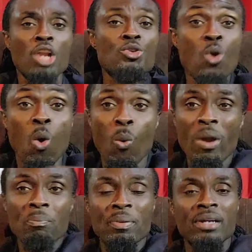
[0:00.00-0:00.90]
And no
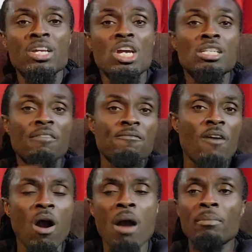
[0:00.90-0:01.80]
weapon that
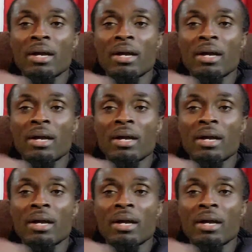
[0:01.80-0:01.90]
form